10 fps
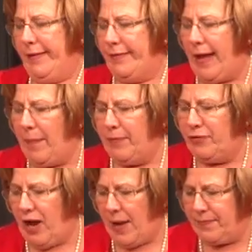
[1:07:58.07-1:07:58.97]
Stop and
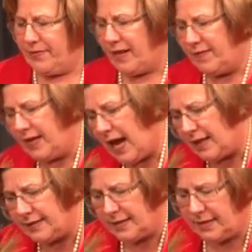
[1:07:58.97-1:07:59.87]
Shop, $7
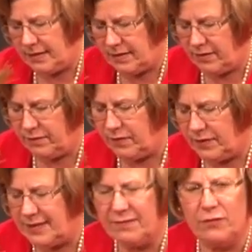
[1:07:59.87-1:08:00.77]
or
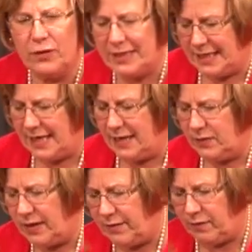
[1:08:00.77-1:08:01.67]
is it $14,
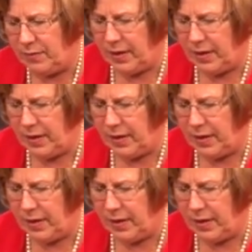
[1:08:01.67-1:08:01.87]
whatever it